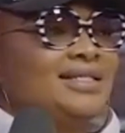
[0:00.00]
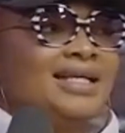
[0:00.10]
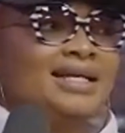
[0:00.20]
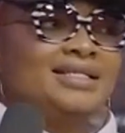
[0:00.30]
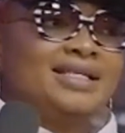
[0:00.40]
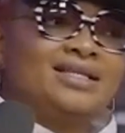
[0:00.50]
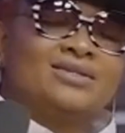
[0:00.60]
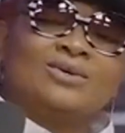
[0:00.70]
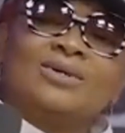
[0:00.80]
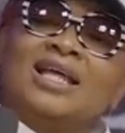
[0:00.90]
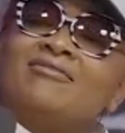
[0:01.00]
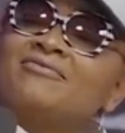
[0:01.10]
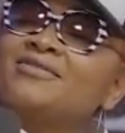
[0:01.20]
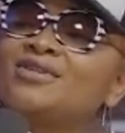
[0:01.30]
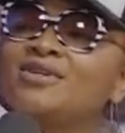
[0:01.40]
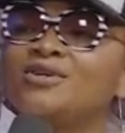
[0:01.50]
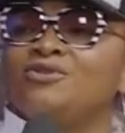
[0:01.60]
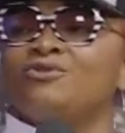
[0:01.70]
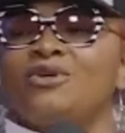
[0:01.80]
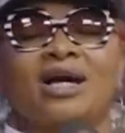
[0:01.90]
Daddy says, go left,
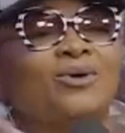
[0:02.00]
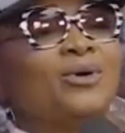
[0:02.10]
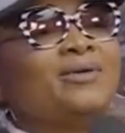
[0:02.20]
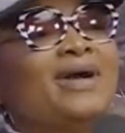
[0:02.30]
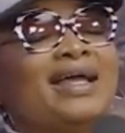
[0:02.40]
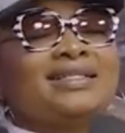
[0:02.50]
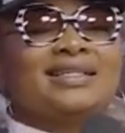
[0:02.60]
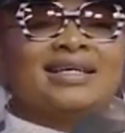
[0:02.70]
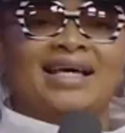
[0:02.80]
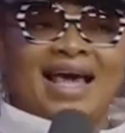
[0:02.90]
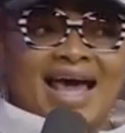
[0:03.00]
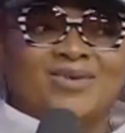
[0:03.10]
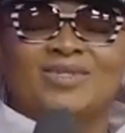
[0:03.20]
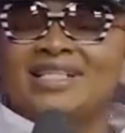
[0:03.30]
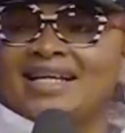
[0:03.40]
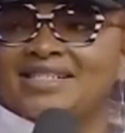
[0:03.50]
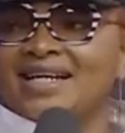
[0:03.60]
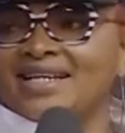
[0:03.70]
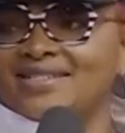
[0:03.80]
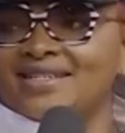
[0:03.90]
you are going right. I was that
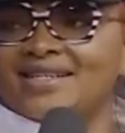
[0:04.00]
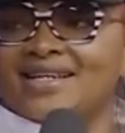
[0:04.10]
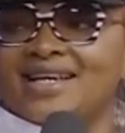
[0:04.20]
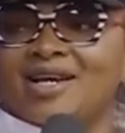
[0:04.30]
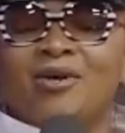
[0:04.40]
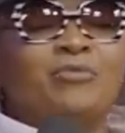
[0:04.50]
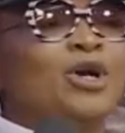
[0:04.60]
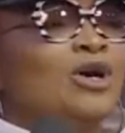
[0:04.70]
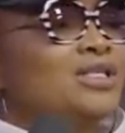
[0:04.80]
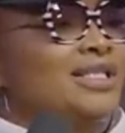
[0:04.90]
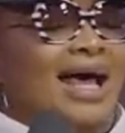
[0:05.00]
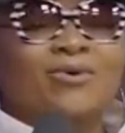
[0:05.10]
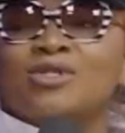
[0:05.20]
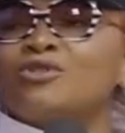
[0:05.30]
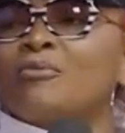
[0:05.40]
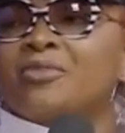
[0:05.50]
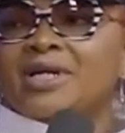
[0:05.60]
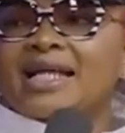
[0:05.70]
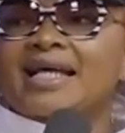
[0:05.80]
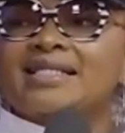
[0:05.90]
child. Because I was not
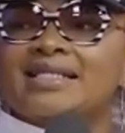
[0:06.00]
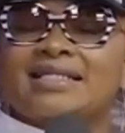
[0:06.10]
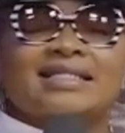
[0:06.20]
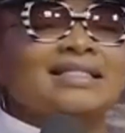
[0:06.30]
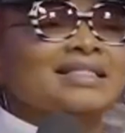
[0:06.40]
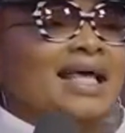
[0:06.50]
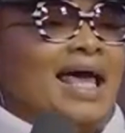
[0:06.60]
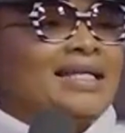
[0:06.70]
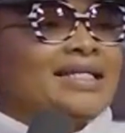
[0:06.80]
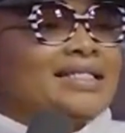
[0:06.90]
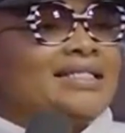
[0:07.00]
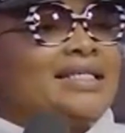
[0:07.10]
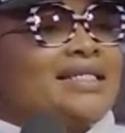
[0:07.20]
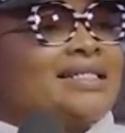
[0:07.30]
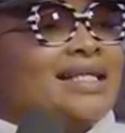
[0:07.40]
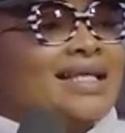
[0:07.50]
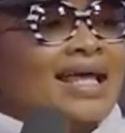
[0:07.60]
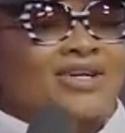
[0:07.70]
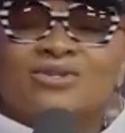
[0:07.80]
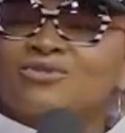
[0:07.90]
brilliant. I didn't think that I
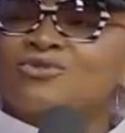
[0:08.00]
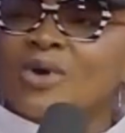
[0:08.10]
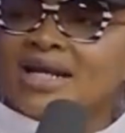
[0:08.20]
could do